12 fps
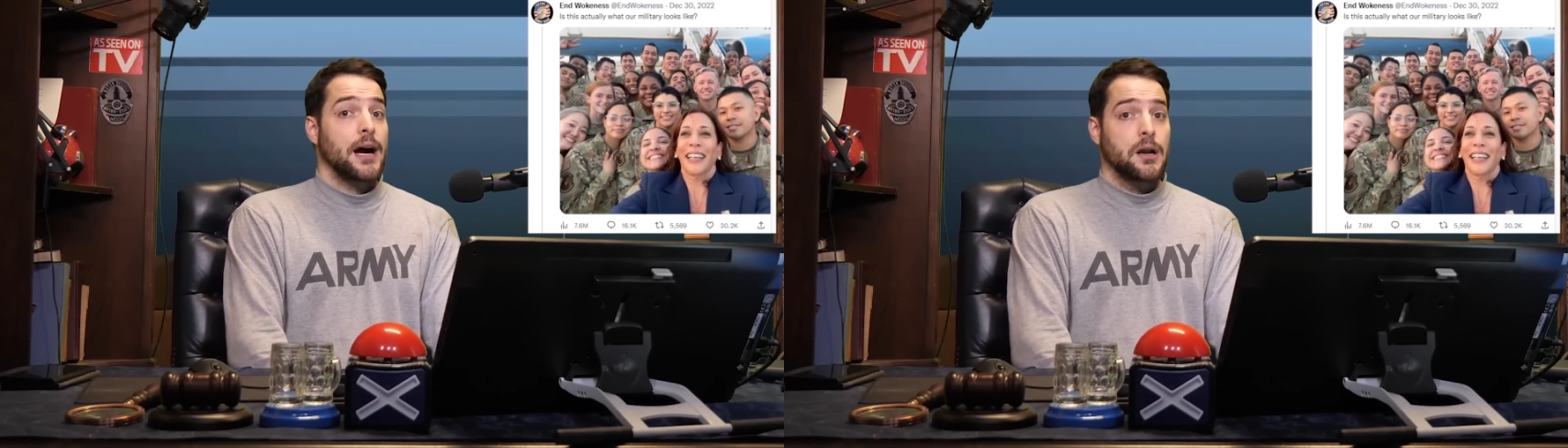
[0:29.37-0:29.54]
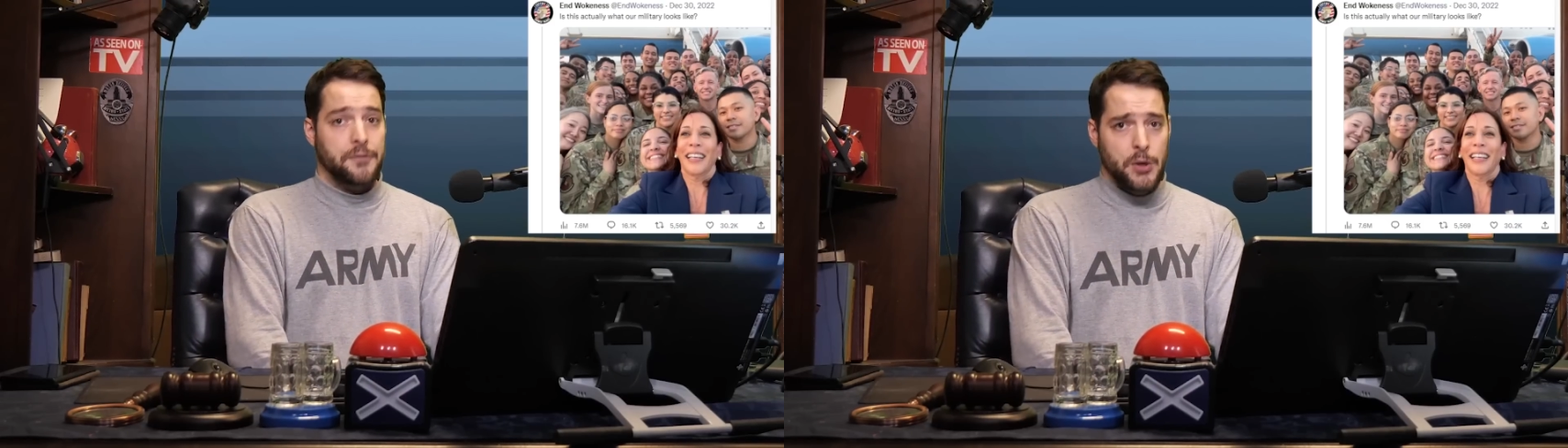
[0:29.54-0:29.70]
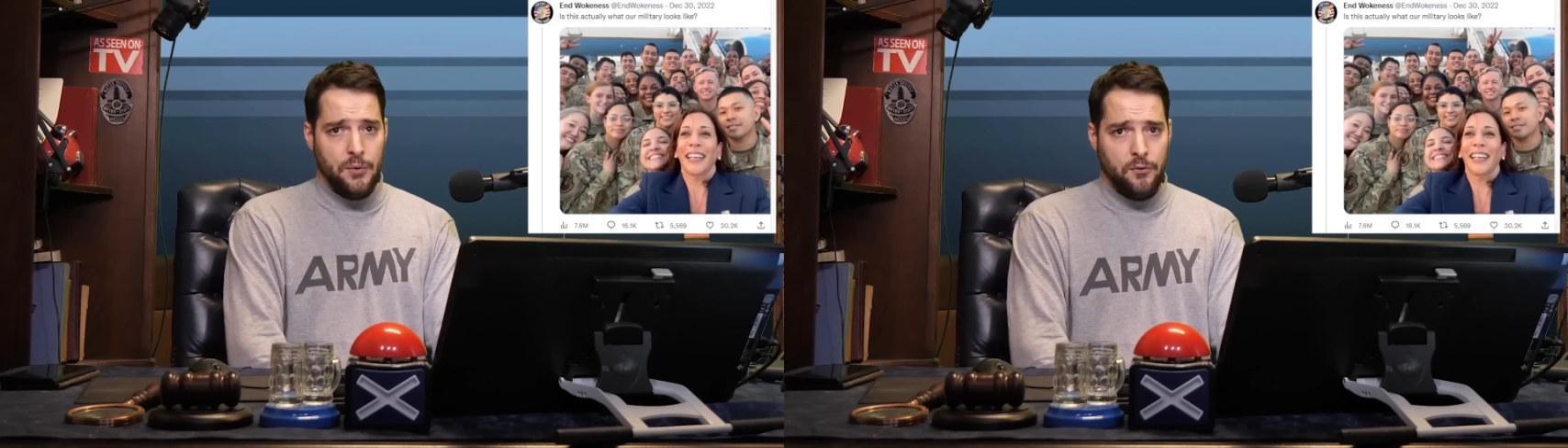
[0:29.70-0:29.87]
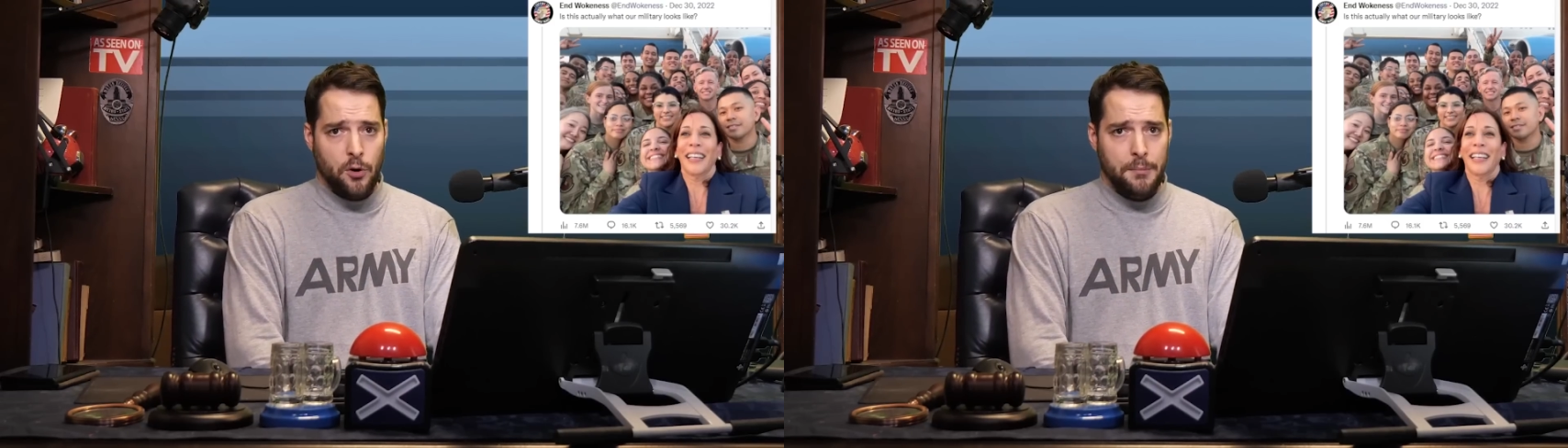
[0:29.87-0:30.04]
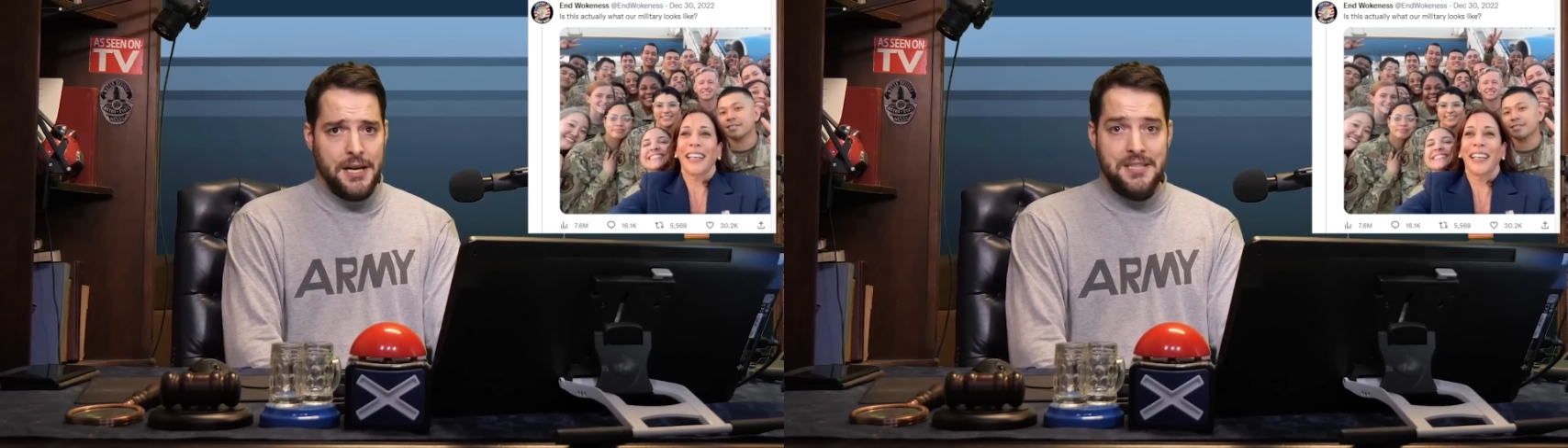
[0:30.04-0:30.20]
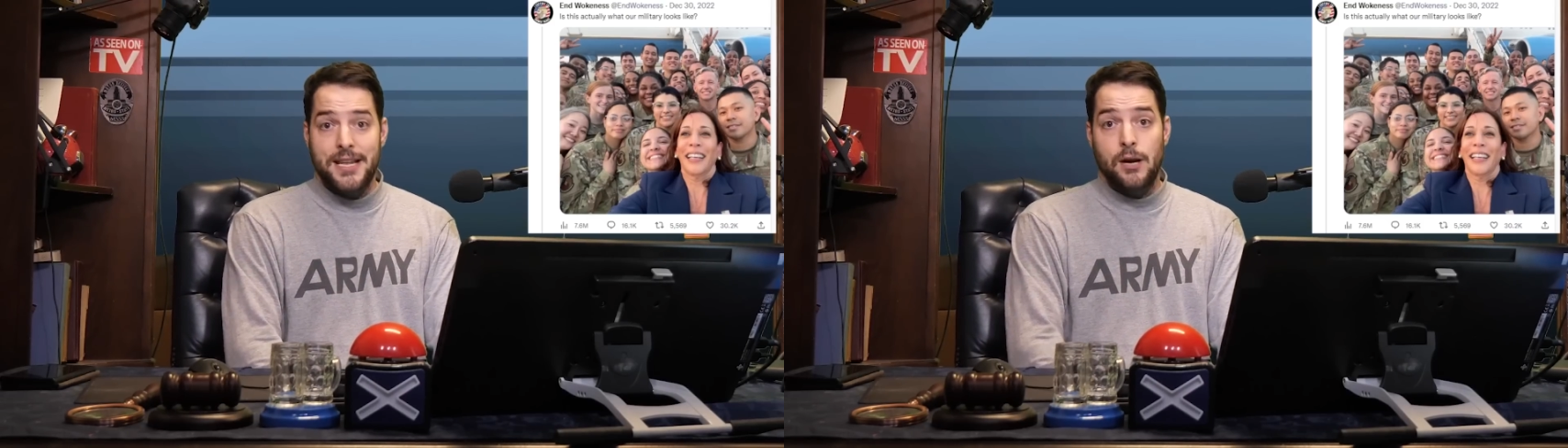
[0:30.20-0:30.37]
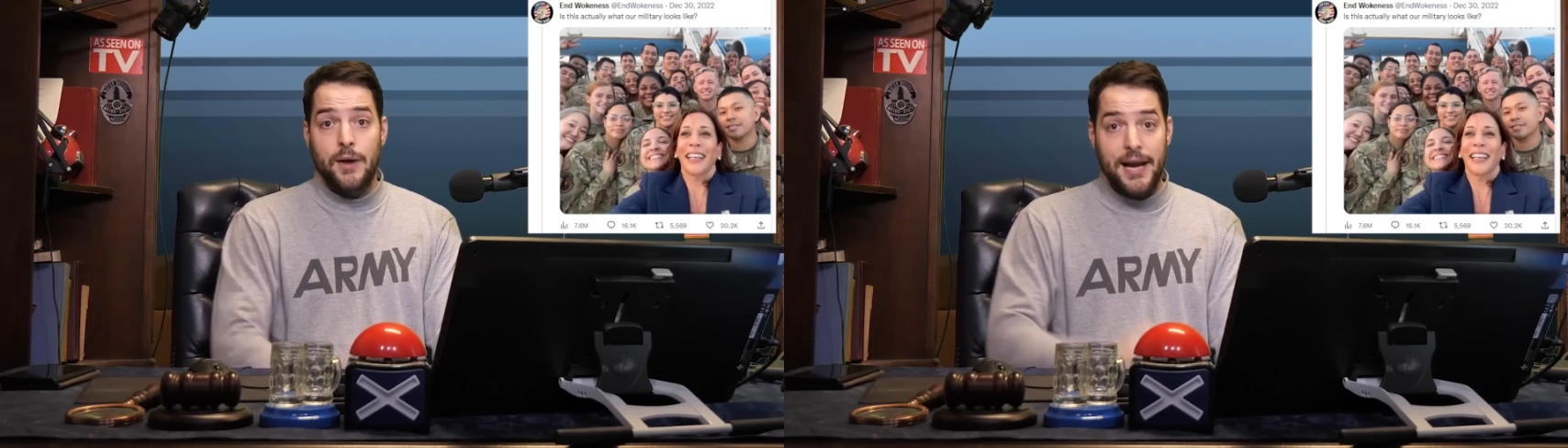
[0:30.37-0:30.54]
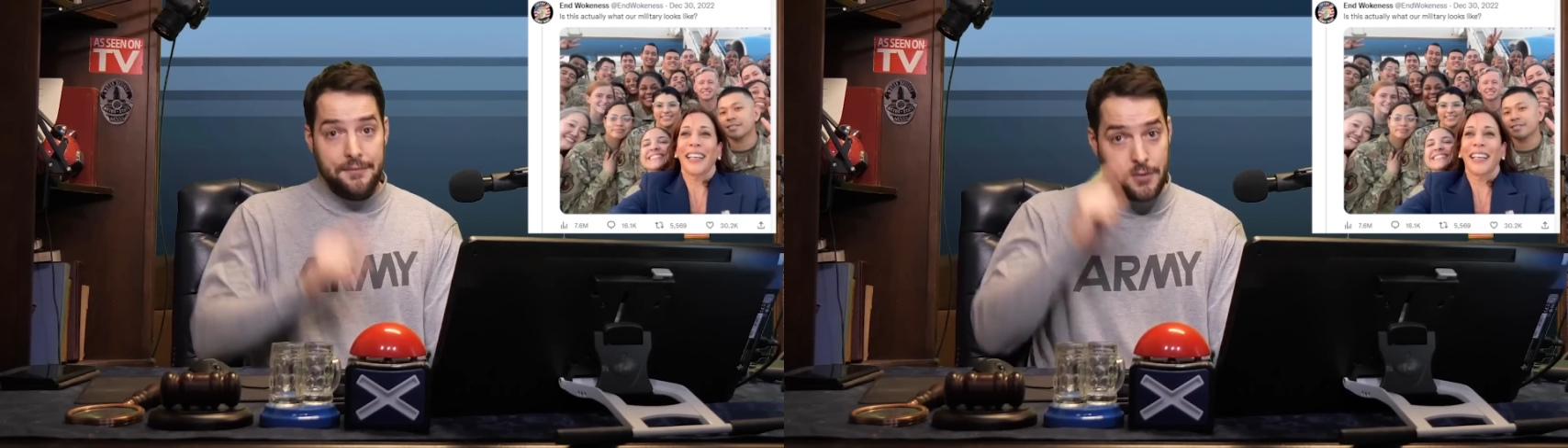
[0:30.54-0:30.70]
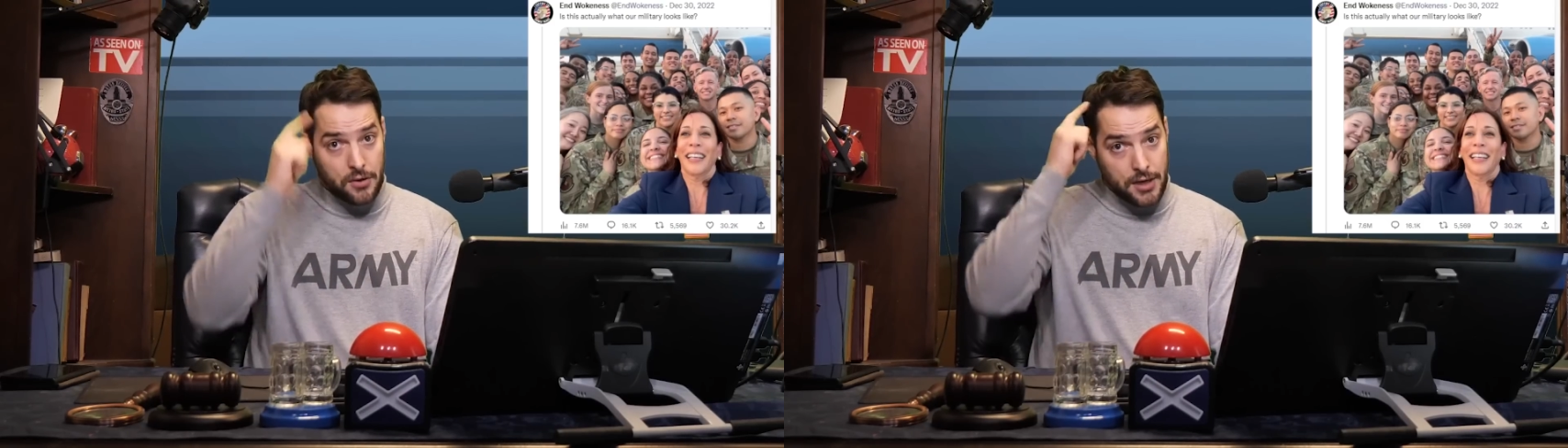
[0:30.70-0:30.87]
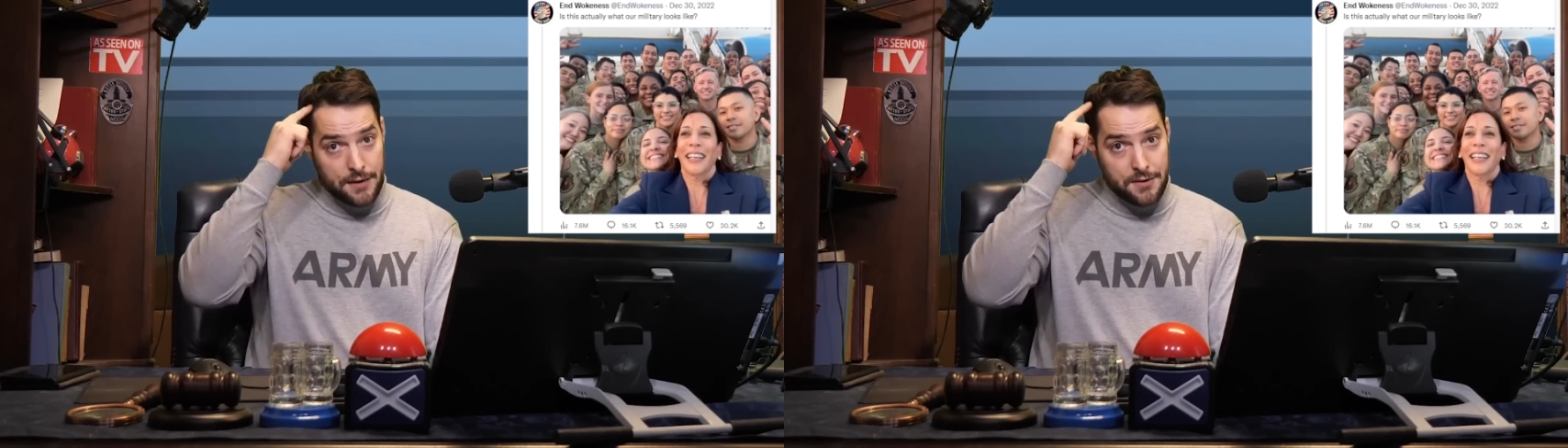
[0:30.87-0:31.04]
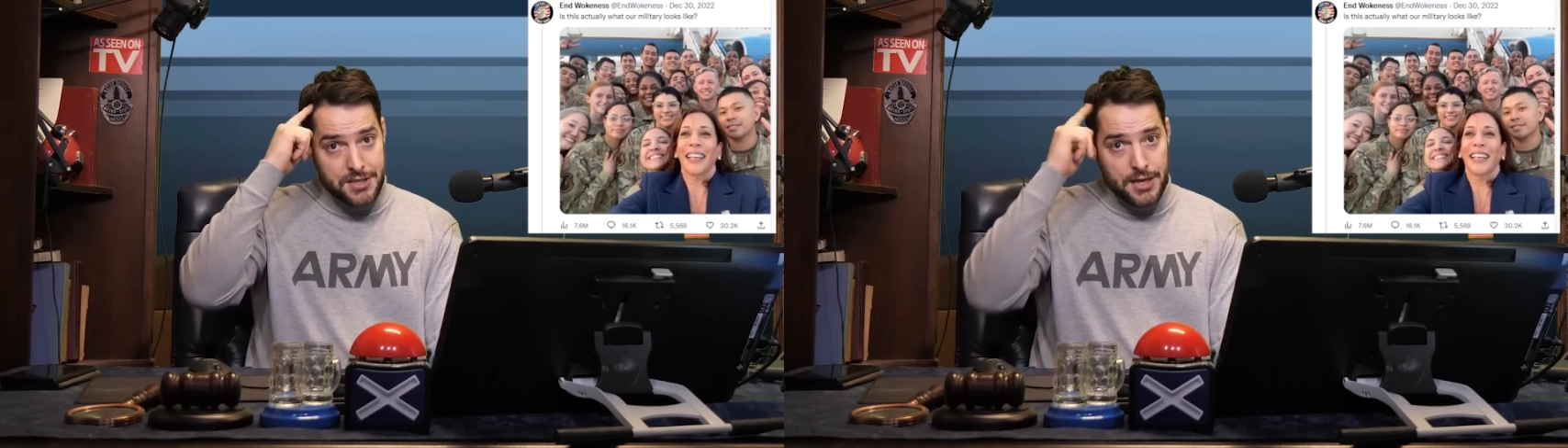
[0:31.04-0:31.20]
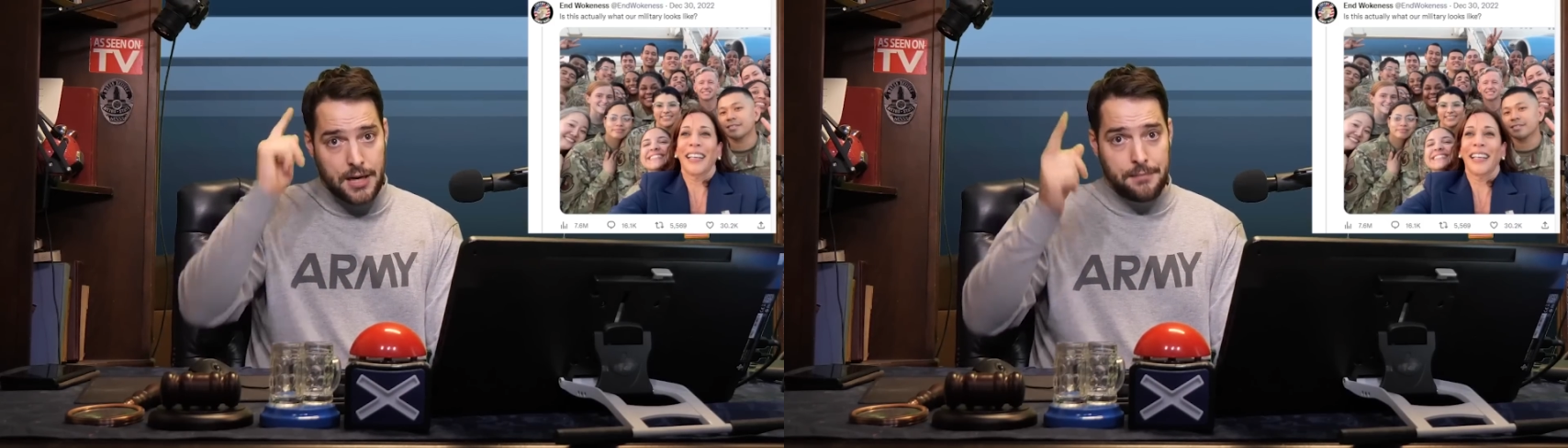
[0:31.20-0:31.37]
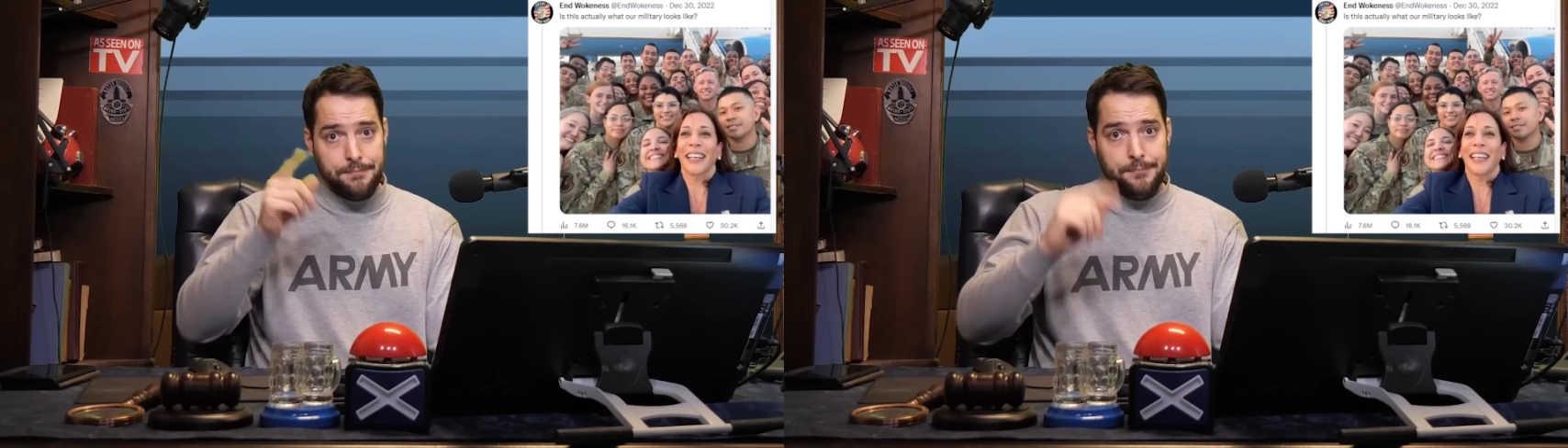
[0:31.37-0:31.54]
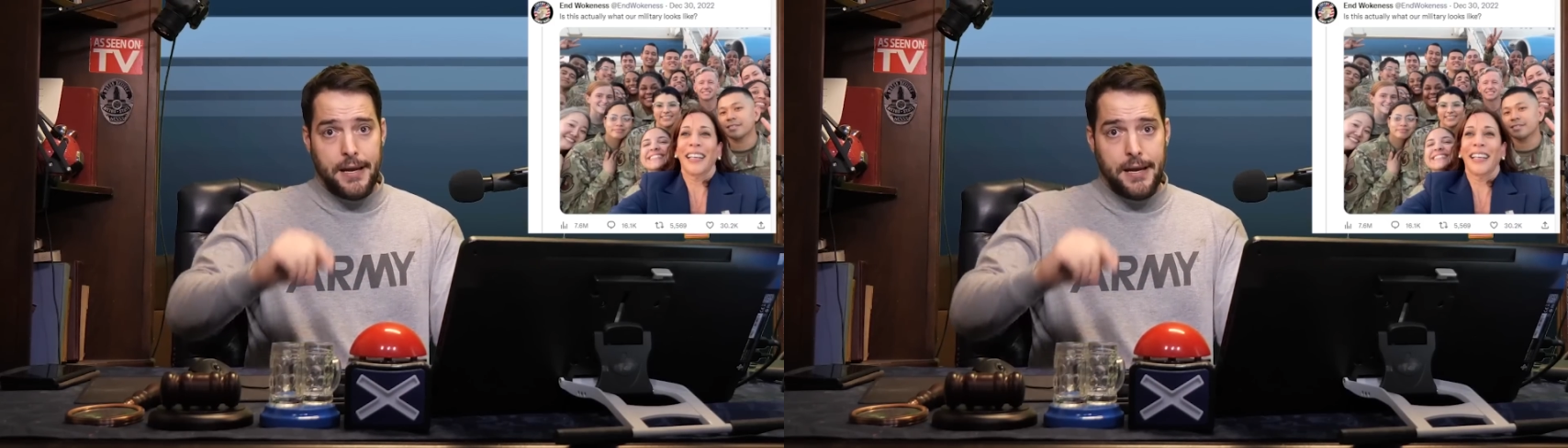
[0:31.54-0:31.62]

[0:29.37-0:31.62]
out of uniform because they don't have their covers on.